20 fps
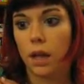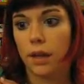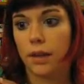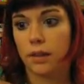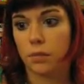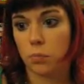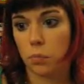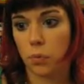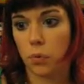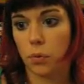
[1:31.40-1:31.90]

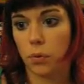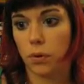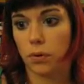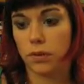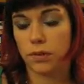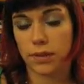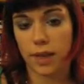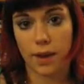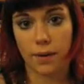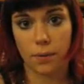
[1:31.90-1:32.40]
is more
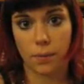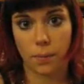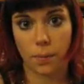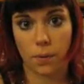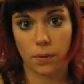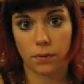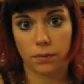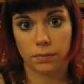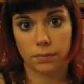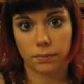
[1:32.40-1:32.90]

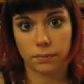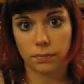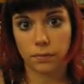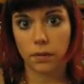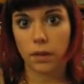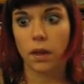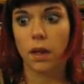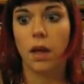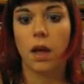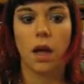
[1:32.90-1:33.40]
desirable.
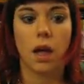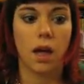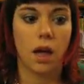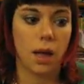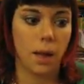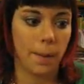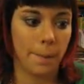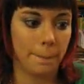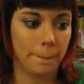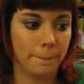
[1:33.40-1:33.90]

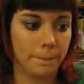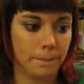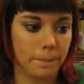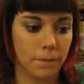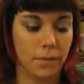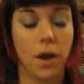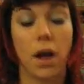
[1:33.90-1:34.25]
On